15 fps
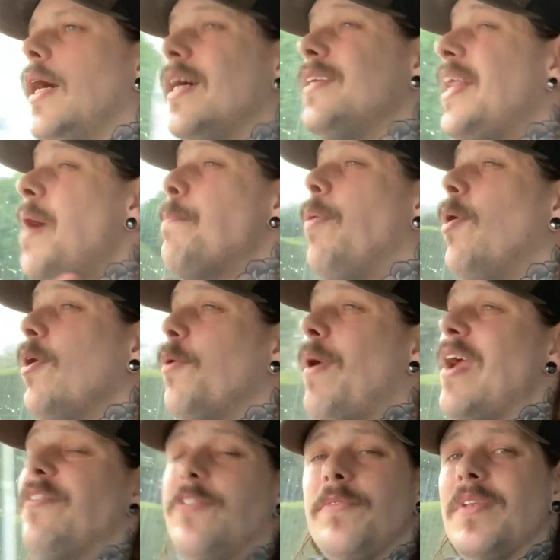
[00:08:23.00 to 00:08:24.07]
that pull
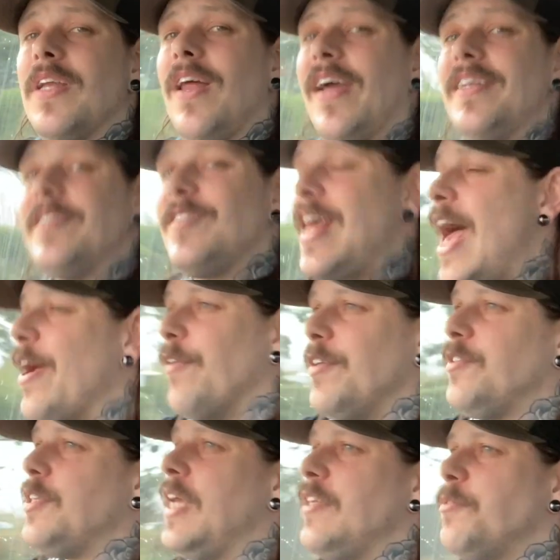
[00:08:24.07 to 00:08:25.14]
away from the lights there
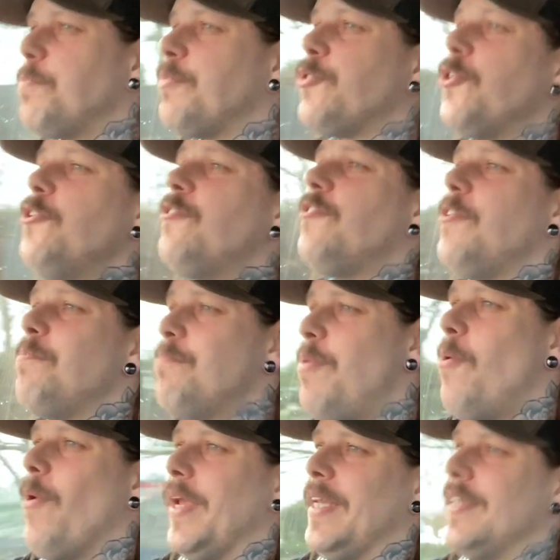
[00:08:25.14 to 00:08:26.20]
is proof in
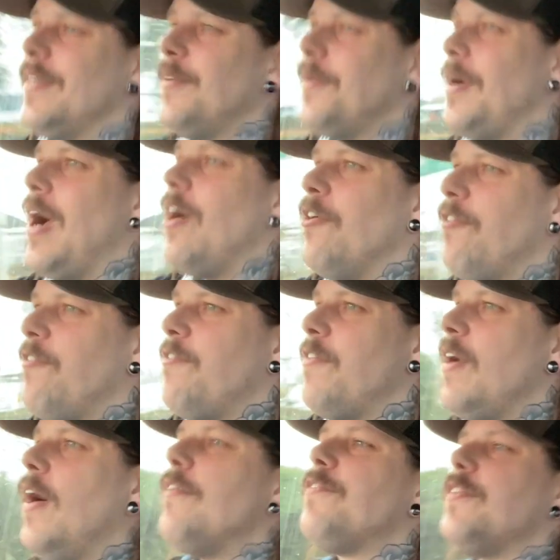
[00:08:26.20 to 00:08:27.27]
point
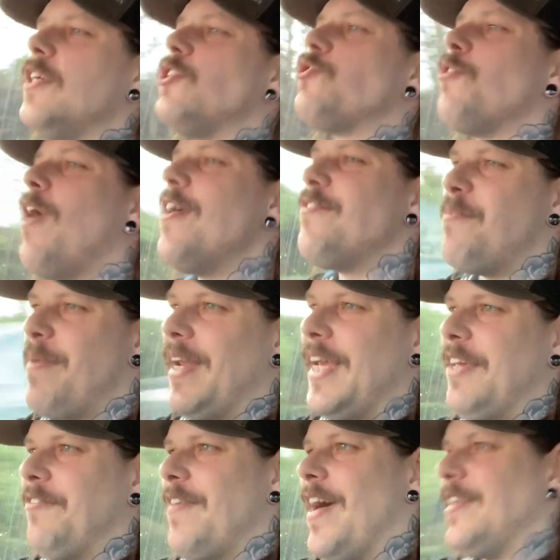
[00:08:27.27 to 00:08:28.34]
of the
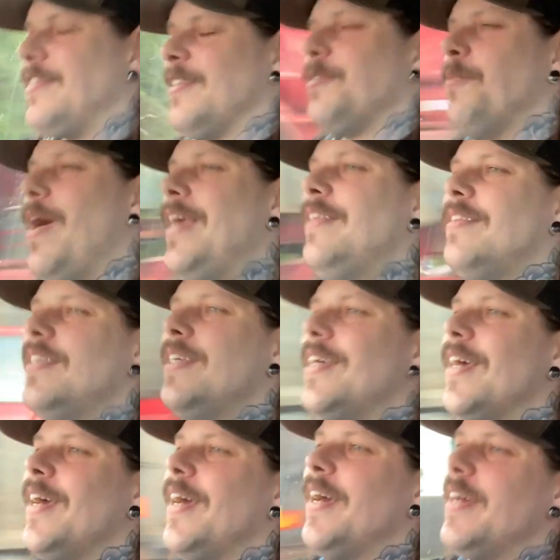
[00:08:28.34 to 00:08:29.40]
drivability factor. The way that
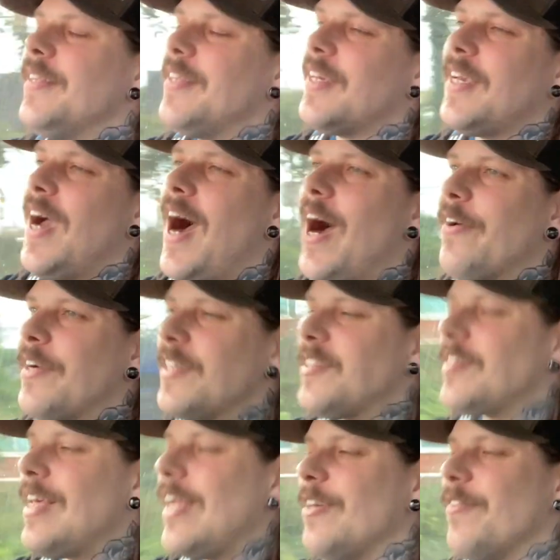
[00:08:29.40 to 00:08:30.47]
the car
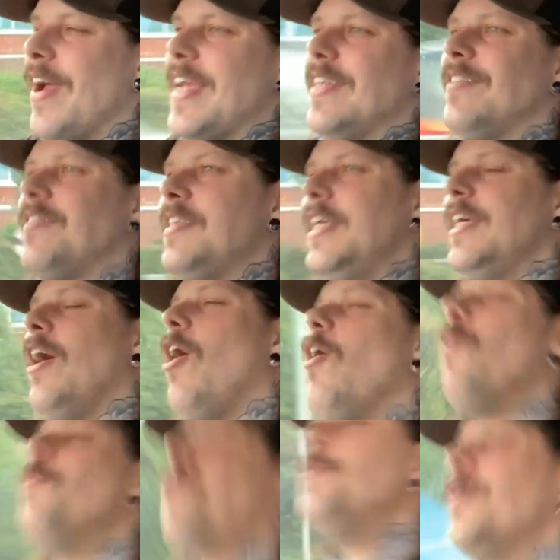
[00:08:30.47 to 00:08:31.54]
accelerates, the
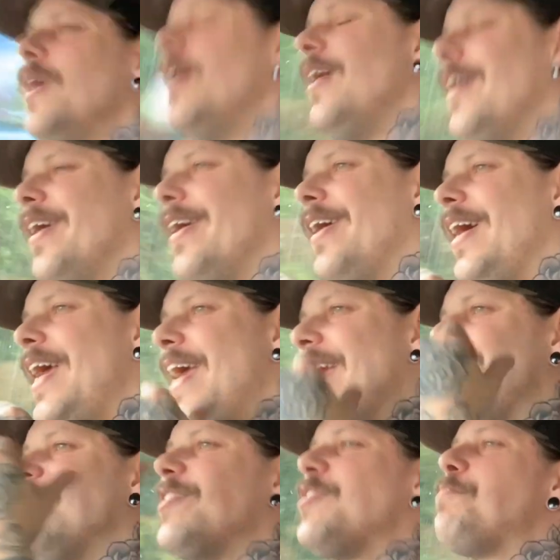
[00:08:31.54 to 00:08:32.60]
whole
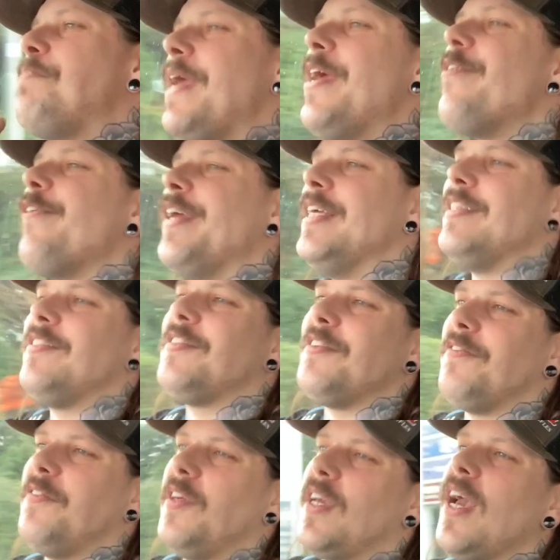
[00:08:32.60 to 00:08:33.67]
experience
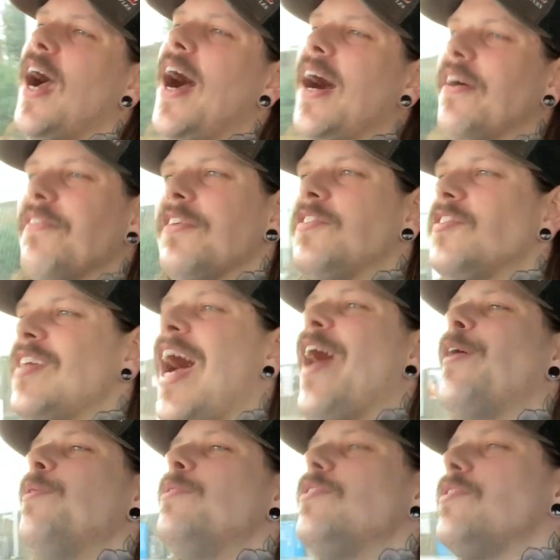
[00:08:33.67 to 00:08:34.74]
of the car, the
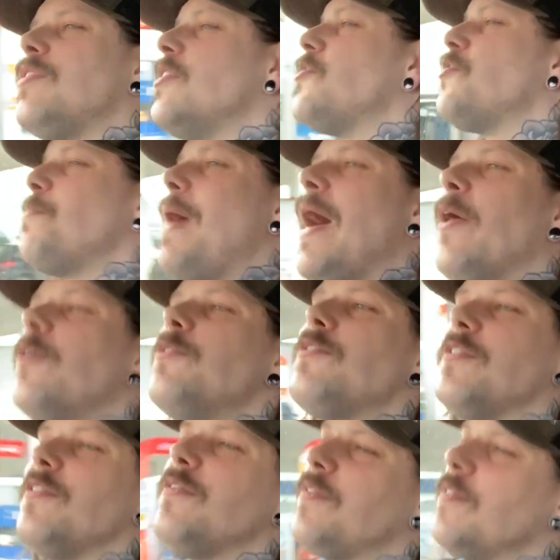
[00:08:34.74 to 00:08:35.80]
sounds, the
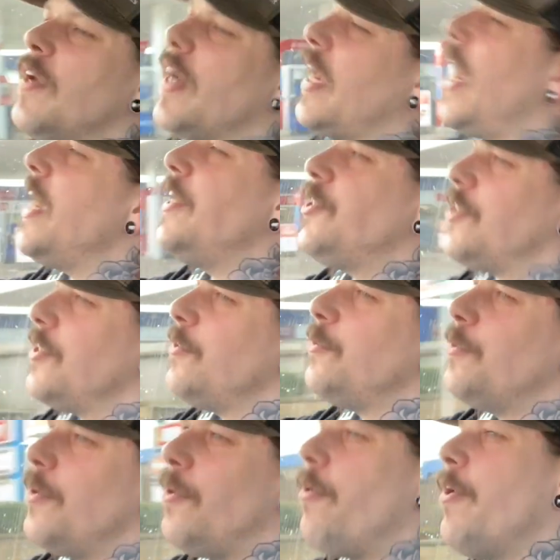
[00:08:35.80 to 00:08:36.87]
smells of occasional
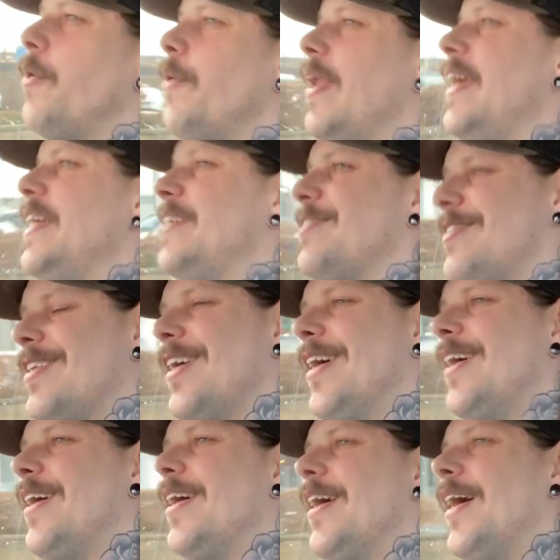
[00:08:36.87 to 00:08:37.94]
oil leaks,
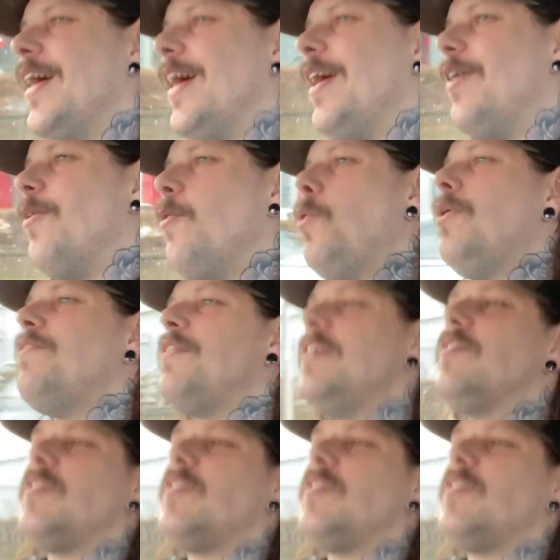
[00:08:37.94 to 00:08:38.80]
all of these